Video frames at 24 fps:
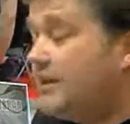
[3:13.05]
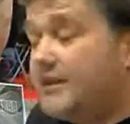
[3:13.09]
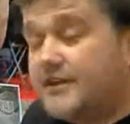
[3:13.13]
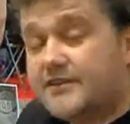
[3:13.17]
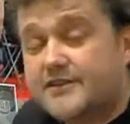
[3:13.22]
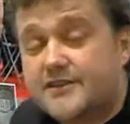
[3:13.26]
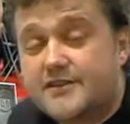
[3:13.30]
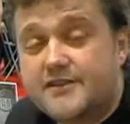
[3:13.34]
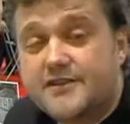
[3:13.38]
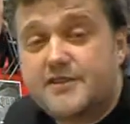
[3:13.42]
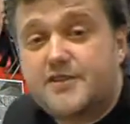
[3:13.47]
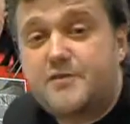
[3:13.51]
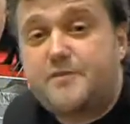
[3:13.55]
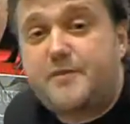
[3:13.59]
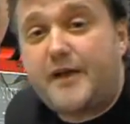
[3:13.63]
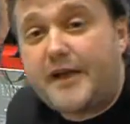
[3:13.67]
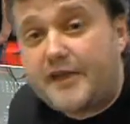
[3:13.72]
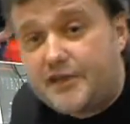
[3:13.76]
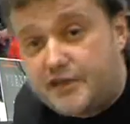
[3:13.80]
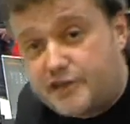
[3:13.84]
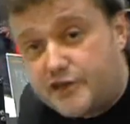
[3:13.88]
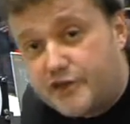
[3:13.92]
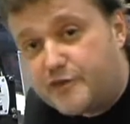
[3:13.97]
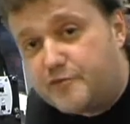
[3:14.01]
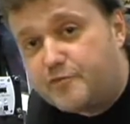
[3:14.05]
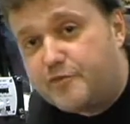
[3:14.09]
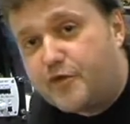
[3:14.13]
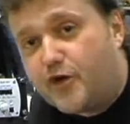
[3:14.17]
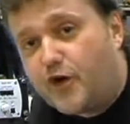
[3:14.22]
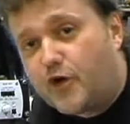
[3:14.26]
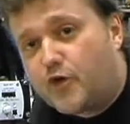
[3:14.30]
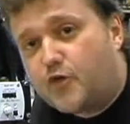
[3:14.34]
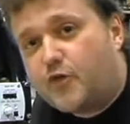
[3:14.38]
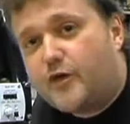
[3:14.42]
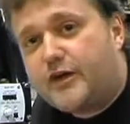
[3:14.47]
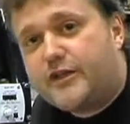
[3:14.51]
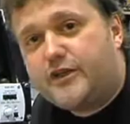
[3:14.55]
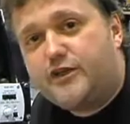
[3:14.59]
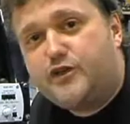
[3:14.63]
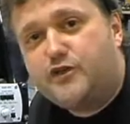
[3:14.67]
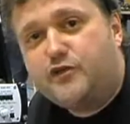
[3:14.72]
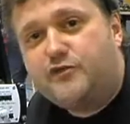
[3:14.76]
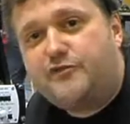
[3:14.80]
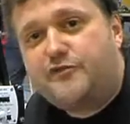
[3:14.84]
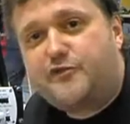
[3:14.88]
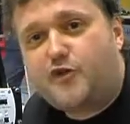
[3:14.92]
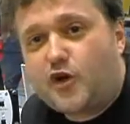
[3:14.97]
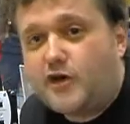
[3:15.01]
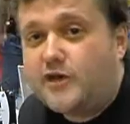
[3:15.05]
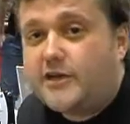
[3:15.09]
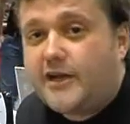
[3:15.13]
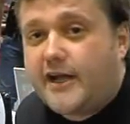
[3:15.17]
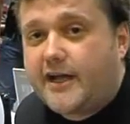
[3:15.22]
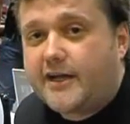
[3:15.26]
This is especially important when you do front